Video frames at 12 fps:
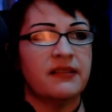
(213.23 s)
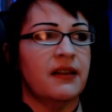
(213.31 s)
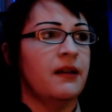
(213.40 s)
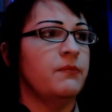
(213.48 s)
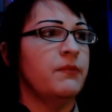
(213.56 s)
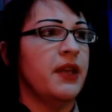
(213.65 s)

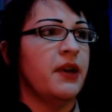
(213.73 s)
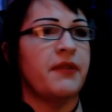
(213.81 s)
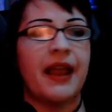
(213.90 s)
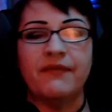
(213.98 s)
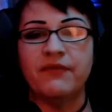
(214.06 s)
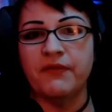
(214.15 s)
You know, they
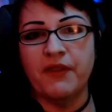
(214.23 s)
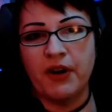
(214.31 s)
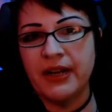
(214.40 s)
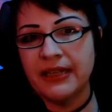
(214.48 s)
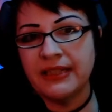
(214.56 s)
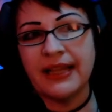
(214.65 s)
have a very
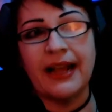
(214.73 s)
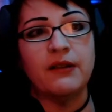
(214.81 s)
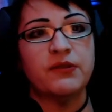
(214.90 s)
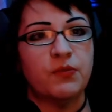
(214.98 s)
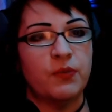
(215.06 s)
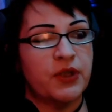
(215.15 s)
nice
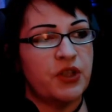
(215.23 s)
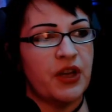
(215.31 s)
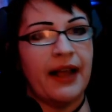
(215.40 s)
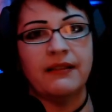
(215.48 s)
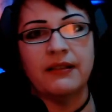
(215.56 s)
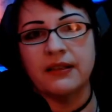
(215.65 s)
house, which
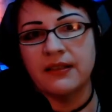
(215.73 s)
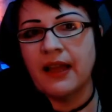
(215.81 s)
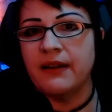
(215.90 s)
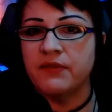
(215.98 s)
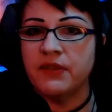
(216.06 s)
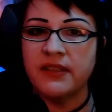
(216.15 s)
Alex
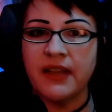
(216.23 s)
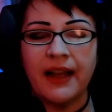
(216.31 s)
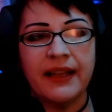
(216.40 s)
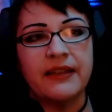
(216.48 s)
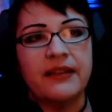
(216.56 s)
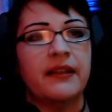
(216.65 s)
kind of
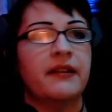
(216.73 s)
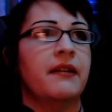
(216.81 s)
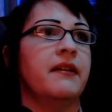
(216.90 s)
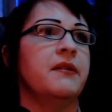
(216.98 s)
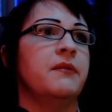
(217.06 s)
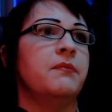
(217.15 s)
designed
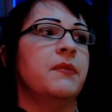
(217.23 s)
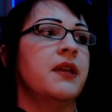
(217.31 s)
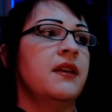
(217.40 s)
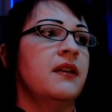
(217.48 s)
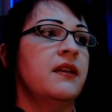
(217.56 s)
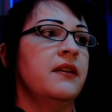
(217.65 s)
and
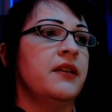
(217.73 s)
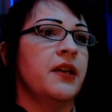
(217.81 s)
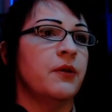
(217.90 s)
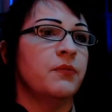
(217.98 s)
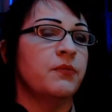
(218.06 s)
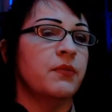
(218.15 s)
you
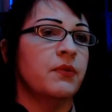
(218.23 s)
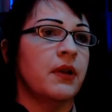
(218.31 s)
know,